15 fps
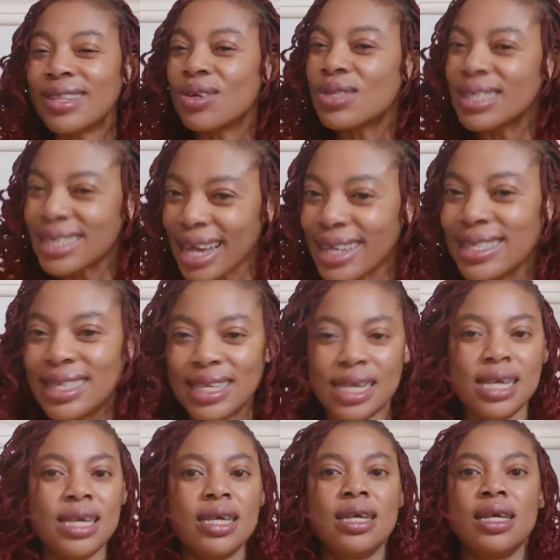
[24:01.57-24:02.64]
an
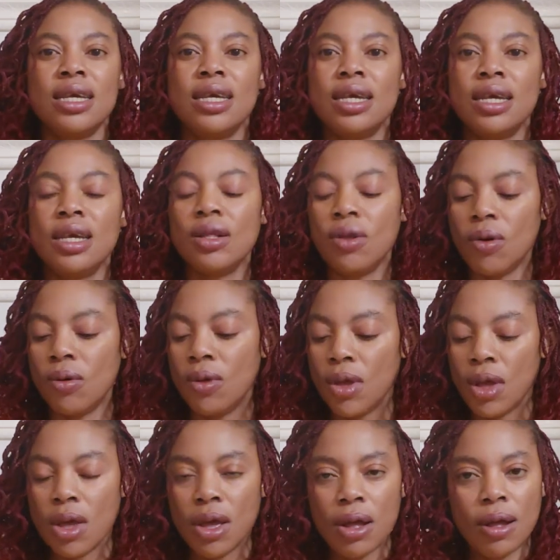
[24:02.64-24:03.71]
authentic, you
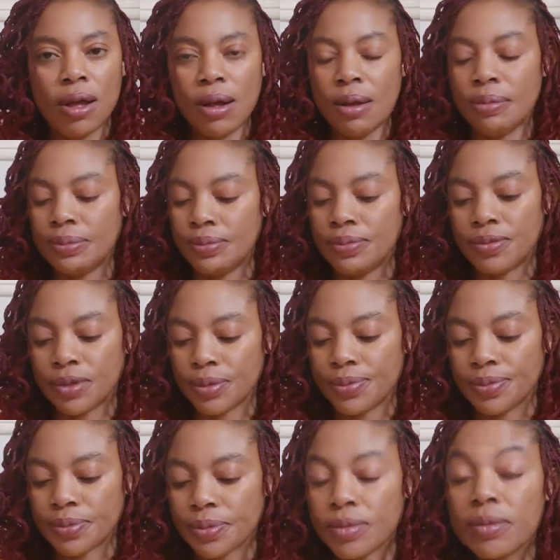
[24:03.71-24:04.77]
know,
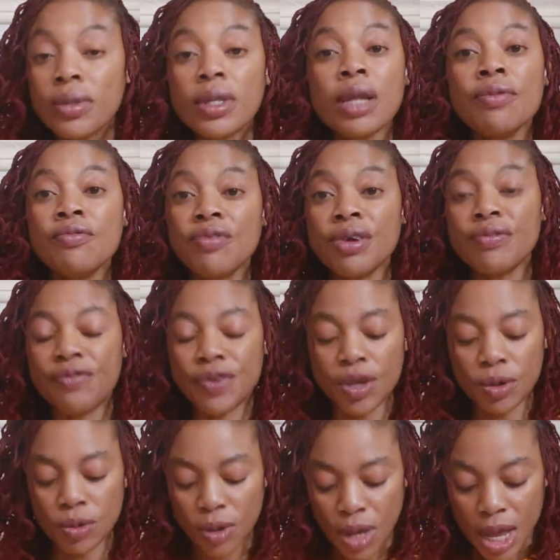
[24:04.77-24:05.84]

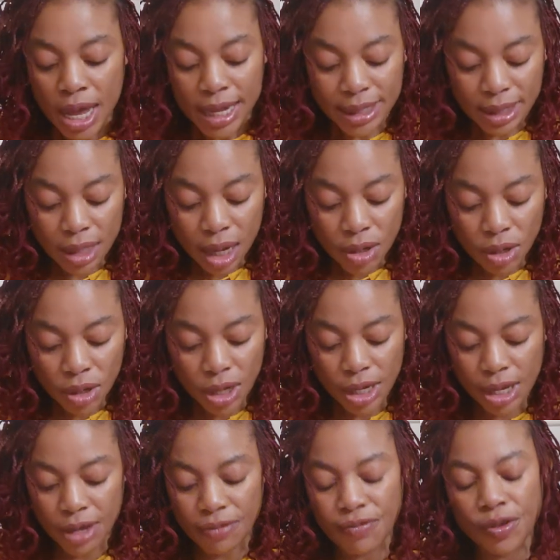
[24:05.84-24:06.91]
review. It's not going to
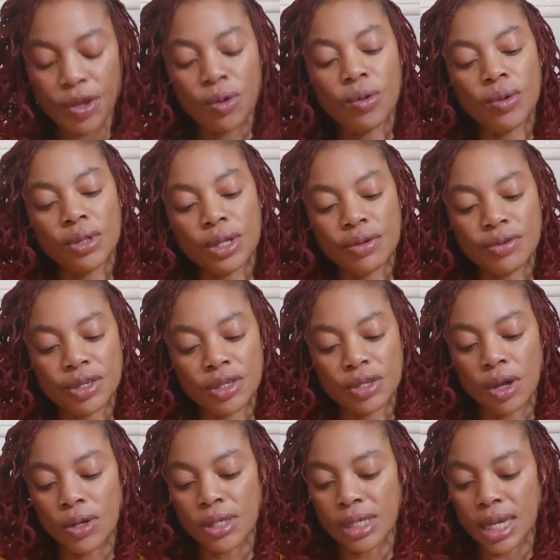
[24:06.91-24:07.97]
give you the
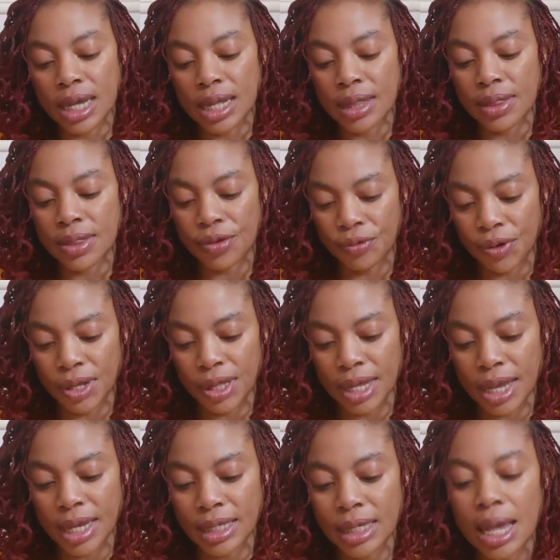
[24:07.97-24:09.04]
result in 3
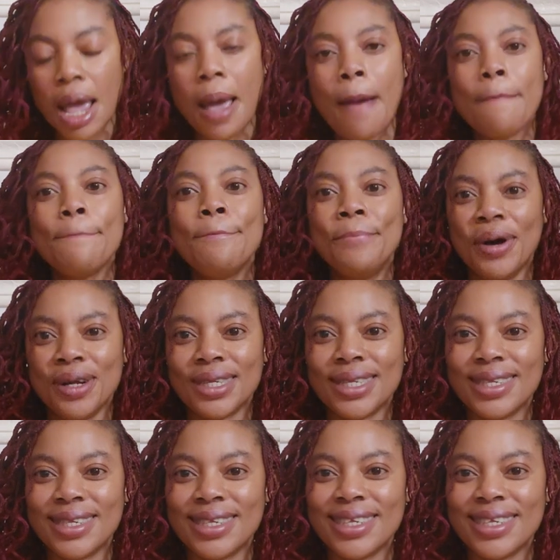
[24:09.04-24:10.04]
days, but